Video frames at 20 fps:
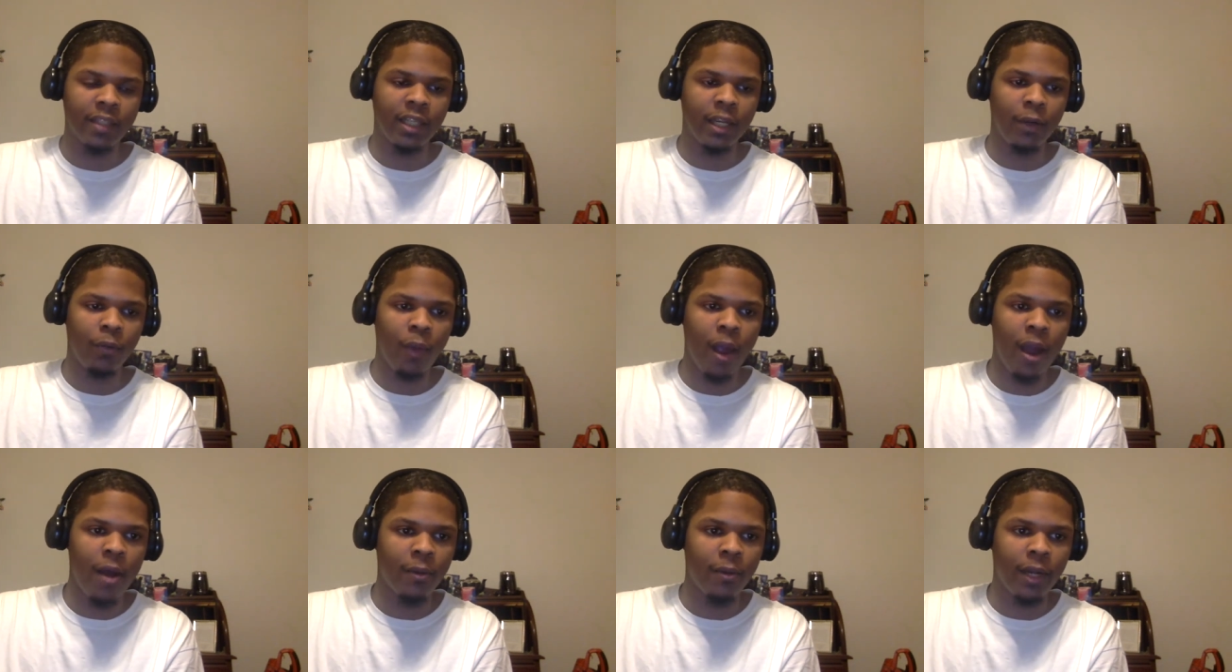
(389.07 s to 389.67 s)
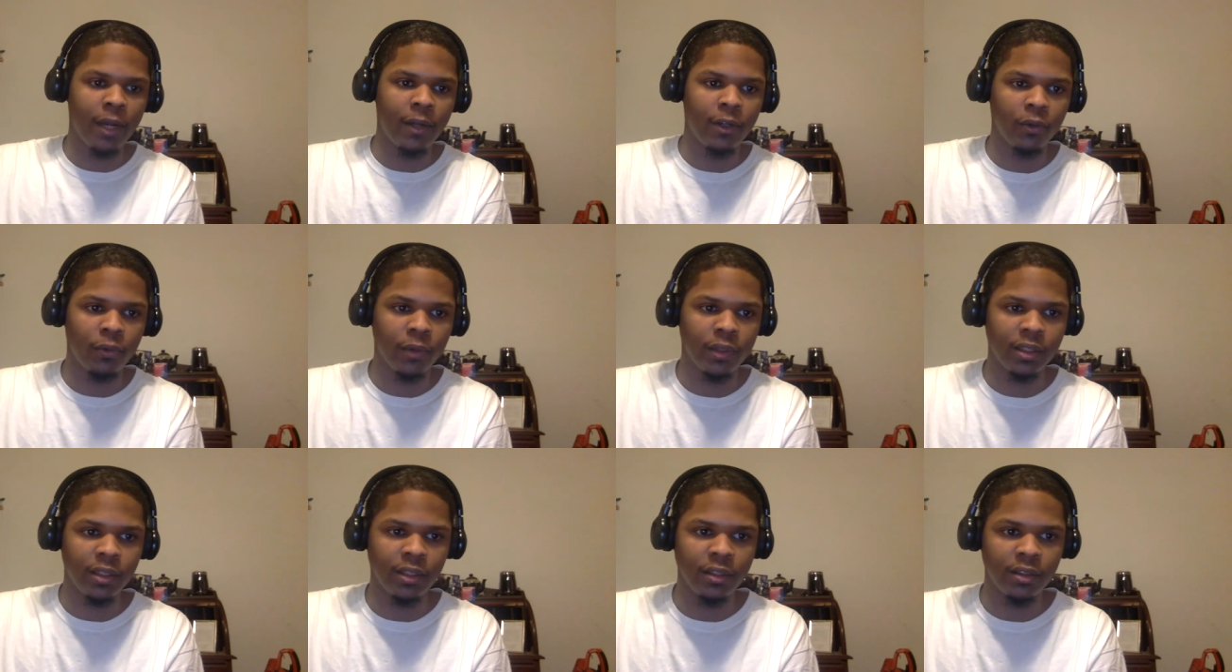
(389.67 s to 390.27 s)
they round out the
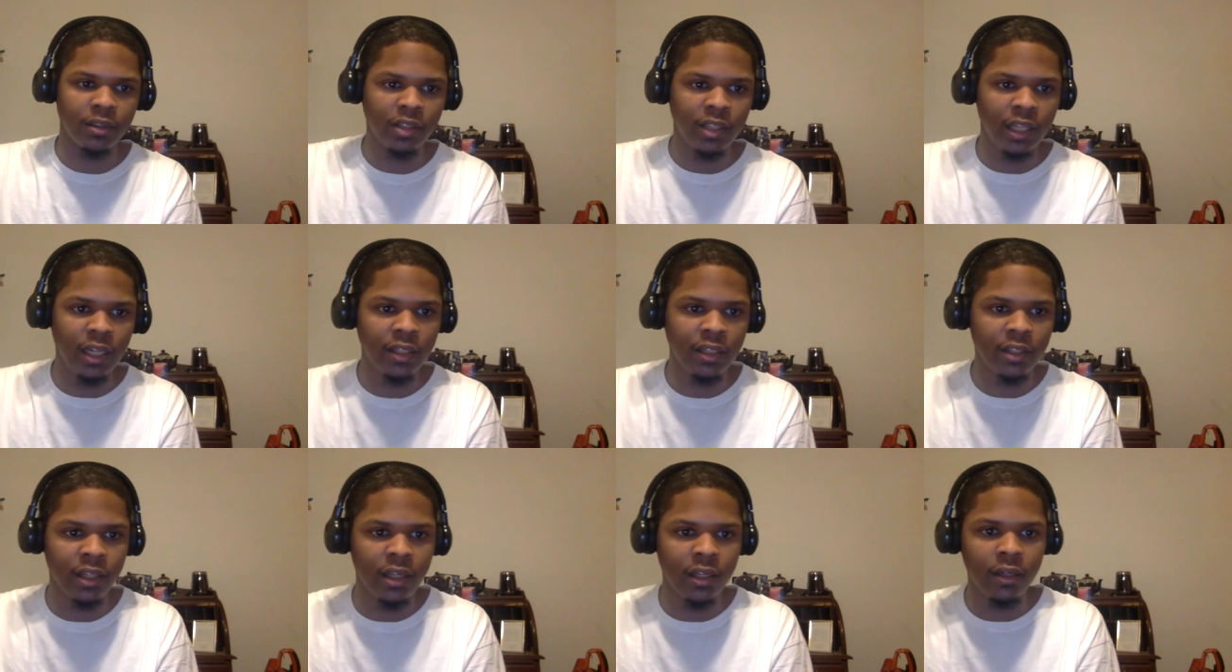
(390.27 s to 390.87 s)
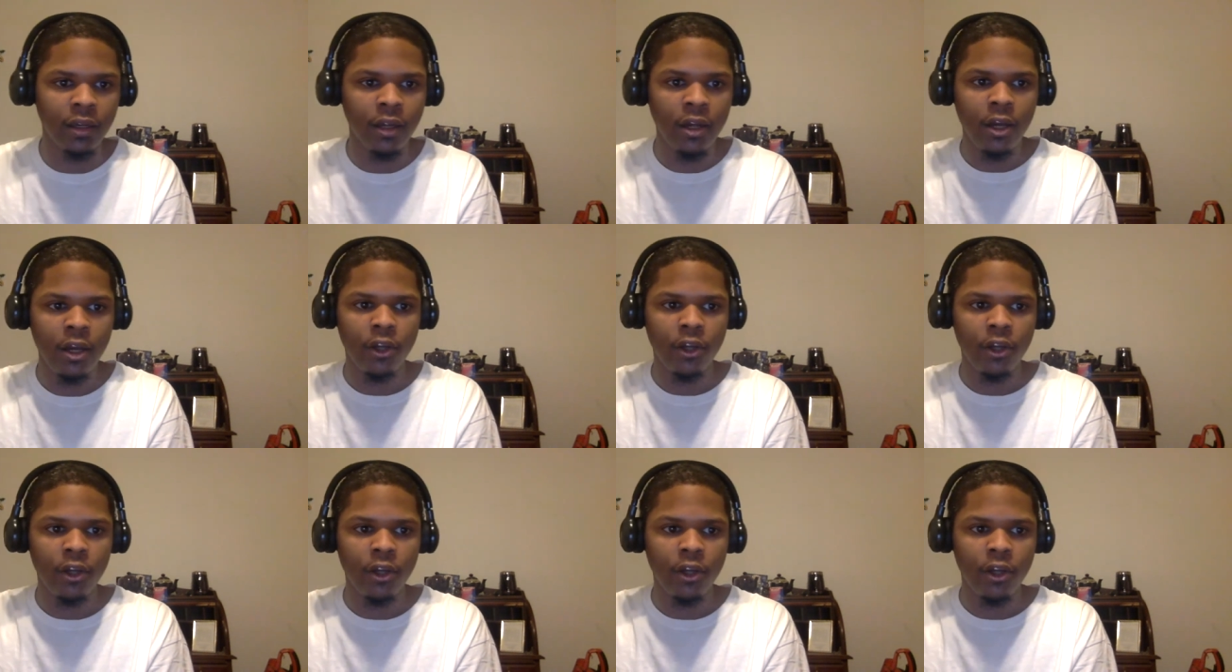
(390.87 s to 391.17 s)
rest of the season.